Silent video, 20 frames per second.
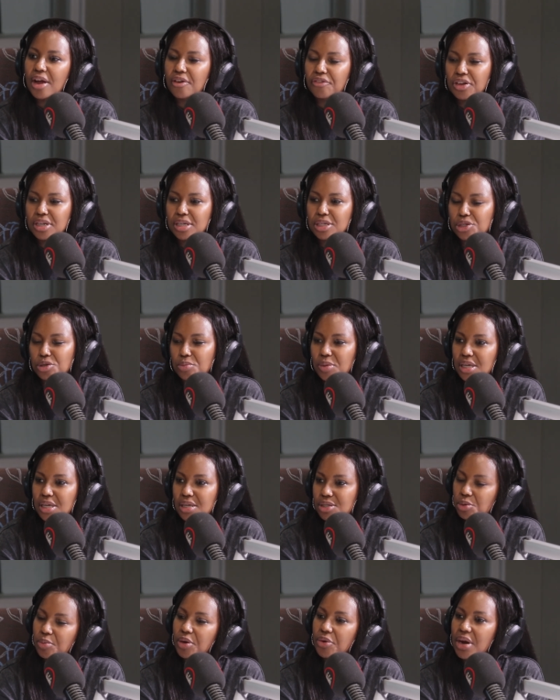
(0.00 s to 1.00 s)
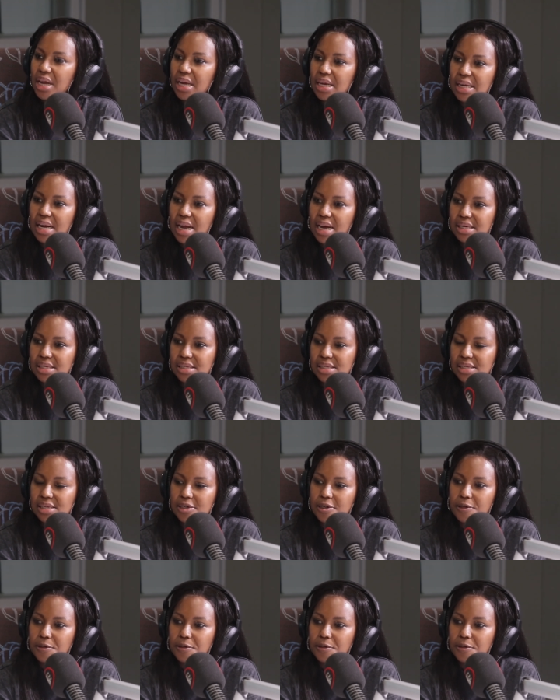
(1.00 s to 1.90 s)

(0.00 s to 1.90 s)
Africa to be to be recognized.